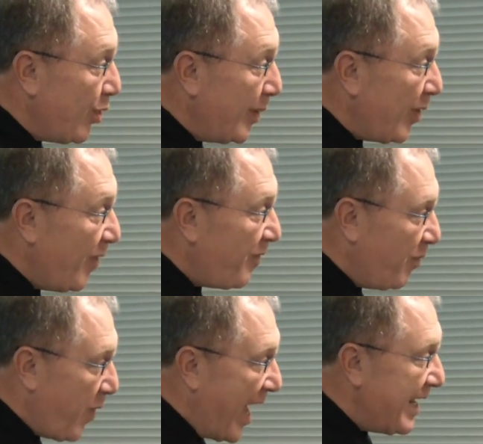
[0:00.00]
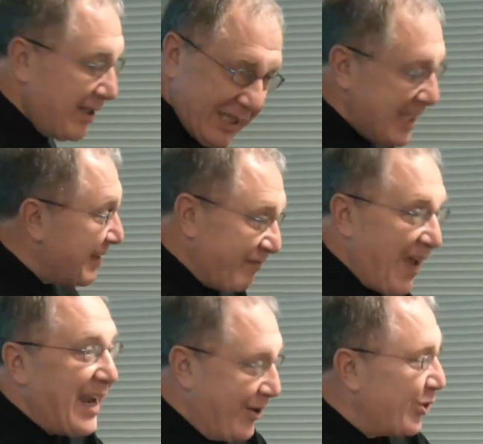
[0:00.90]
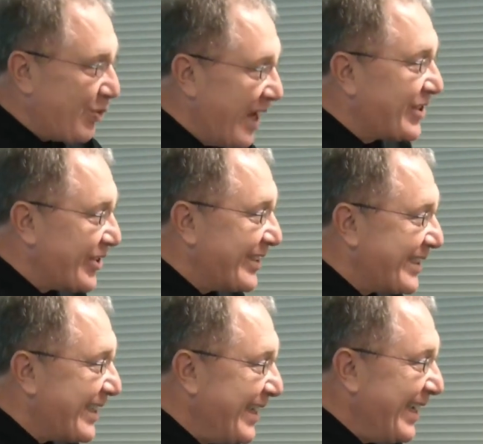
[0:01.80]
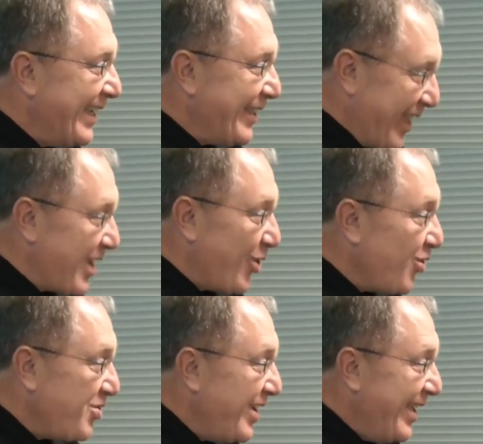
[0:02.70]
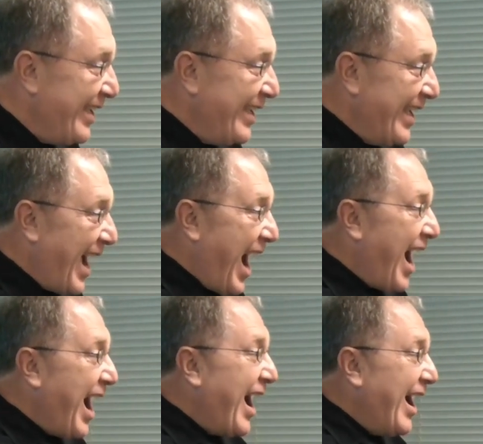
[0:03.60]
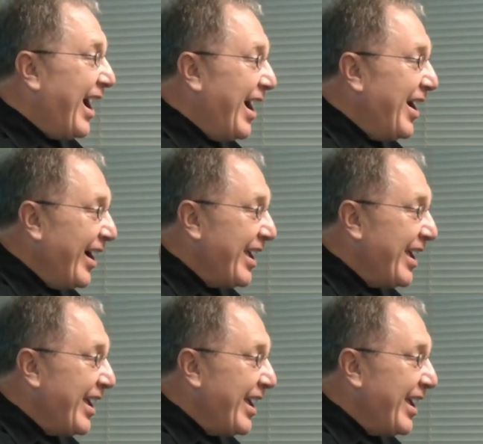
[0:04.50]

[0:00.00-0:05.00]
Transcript: the norm of one? This is very good questions. Thank you. Oh, oh, oh sorry.